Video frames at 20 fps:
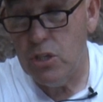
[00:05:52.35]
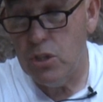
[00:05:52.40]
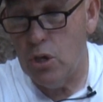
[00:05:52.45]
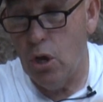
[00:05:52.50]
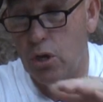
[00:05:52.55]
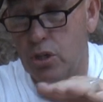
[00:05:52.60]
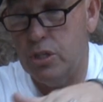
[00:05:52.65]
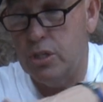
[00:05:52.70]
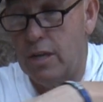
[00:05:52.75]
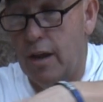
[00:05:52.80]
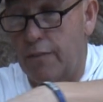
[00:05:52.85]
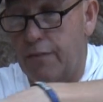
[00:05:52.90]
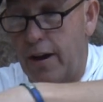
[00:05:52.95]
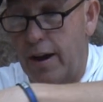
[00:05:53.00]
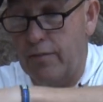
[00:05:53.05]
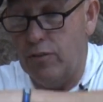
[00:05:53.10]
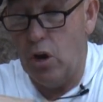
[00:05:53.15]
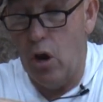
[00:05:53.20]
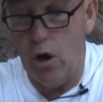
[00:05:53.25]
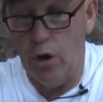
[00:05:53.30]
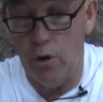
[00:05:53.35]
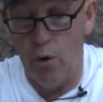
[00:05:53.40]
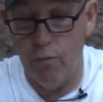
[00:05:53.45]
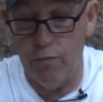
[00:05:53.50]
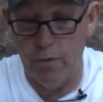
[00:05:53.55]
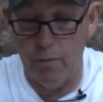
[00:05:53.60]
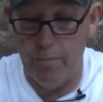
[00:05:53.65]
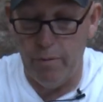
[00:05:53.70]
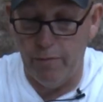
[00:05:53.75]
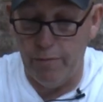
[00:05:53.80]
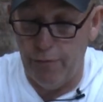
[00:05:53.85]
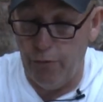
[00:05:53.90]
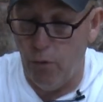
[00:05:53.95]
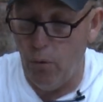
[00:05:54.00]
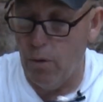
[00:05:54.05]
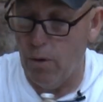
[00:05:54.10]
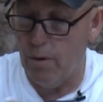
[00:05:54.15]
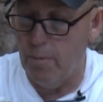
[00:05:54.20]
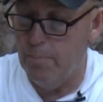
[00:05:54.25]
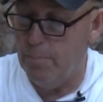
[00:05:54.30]
all stuff I've gone over
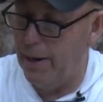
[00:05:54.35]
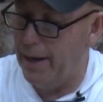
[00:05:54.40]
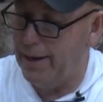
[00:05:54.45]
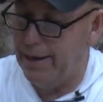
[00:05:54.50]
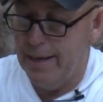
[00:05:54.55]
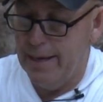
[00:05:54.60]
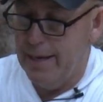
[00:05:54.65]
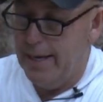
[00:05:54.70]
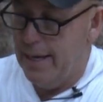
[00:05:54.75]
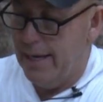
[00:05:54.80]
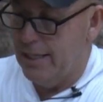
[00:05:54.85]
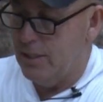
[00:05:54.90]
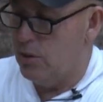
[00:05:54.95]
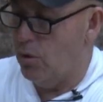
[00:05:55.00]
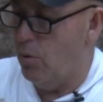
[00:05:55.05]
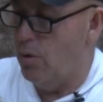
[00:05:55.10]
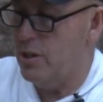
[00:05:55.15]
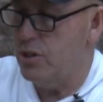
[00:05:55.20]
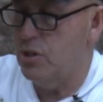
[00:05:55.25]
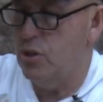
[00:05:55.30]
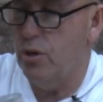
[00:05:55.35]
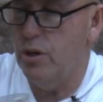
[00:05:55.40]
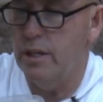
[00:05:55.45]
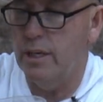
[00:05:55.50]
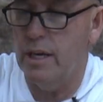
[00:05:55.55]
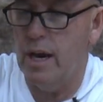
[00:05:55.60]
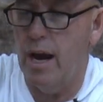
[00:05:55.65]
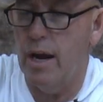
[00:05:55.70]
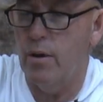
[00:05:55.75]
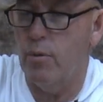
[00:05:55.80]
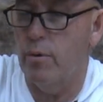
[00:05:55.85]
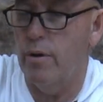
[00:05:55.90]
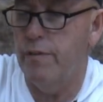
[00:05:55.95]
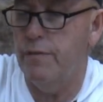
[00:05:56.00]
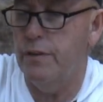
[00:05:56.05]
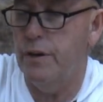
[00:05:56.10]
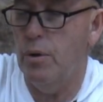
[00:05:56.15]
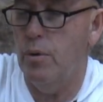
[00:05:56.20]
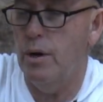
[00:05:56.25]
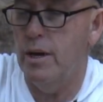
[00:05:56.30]
before, but it's always good to kind of
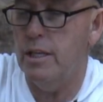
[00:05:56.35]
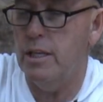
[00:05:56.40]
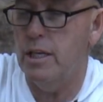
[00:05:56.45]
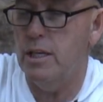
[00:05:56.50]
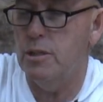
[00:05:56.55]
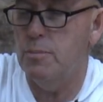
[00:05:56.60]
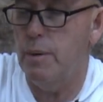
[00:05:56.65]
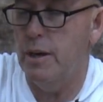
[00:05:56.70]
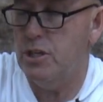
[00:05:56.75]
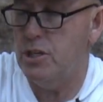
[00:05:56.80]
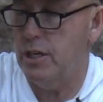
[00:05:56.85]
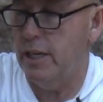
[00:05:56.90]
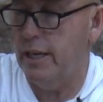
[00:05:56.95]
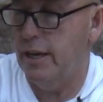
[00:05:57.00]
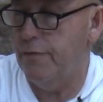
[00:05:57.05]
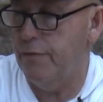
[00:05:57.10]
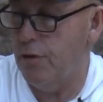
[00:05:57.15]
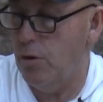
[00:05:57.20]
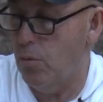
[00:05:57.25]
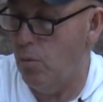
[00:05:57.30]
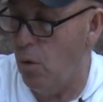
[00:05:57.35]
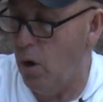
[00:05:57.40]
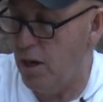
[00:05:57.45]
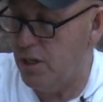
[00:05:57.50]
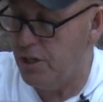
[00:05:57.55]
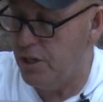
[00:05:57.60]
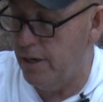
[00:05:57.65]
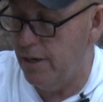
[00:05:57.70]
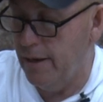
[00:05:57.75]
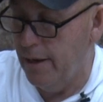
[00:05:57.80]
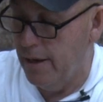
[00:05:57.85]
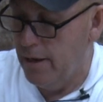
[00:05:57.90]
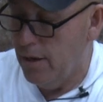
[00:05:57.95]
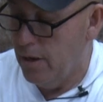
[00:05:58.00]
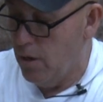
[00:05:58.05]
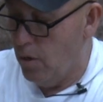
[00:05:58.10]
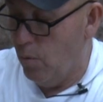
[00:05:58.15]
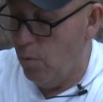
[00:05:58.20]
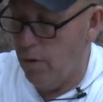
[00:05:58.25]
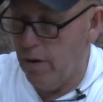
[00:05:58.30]
review it, especially if you're watching
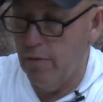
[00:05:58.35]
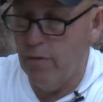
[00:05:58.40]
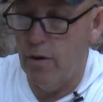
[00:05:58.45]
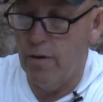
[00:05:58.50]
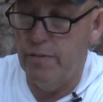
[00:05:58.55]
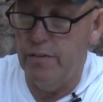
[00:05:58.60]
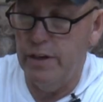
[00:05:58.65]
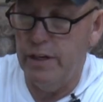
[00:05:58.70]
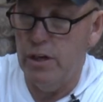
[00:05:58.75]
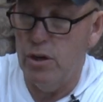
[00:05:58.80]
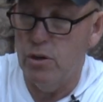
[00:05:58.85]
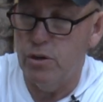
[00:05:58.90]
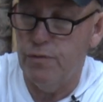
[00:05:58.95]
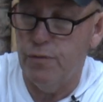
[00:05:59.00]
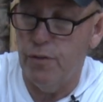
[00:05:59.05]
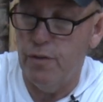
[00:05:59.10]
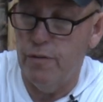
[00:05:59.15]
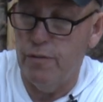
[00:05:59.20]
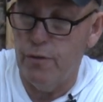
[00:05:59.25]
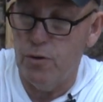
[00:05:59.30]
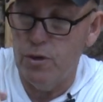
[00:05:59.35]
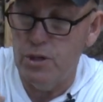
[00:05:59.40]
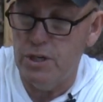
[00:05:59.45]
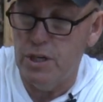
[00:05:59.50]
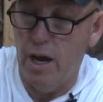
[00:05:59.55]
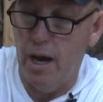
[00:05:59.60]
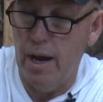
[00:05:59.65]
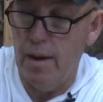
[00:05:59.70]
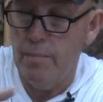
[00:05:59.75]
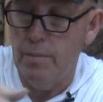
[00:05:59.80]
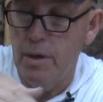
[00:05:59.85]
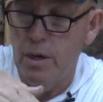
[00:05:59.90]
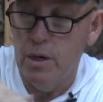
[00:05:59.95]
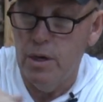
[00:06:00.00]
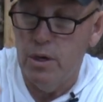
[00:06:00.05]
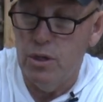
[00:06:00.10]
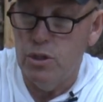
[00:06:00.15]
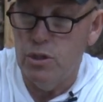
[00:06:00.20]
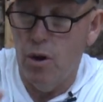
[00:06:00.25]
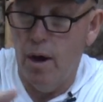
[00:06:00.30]
one of our videos for the first time.
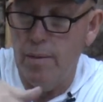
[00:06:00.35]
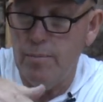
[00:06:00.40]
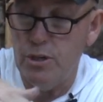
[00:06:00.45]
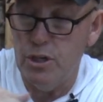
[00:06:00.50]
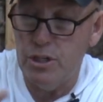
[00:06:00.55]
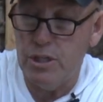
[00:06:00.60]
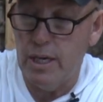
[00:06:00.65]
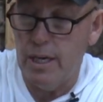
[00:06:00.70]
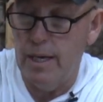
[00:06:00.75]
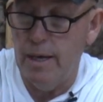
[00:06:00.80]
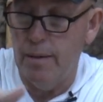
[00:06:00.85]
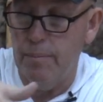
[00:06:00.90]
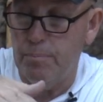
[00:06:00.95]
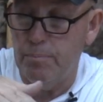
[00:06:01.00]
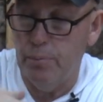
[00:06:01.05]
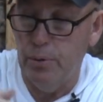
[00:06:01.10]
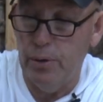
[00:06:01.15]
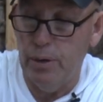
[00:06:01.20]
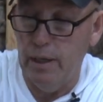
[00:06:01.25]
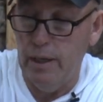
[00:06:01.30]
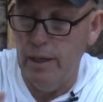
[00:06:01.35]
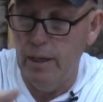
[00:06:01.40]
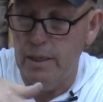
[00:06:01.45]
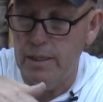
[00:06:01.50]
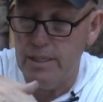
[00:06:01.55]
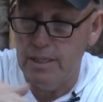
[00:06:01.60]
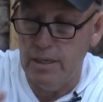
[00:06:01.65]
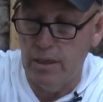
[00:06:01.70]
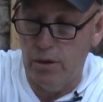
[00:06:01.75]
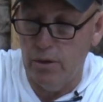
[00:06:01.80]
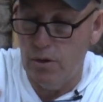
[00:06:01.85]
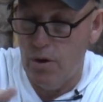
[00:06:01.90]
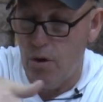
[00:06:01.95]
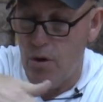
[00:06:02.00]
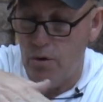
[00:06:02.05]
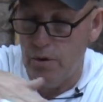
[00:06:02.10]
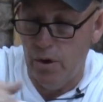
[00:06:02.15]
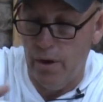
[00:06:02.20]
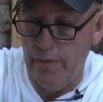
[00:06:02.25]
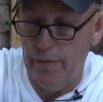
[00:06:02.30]
So I'm just going to put a little
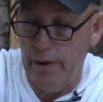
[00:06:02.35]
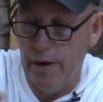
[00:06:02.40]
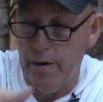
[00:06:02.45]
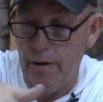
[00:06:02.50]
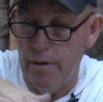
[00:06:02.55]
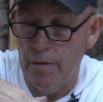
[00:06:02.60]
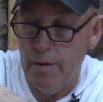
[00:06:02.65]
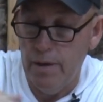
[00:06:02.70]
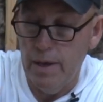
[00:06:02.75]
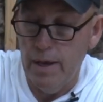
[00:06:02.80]
silicone on there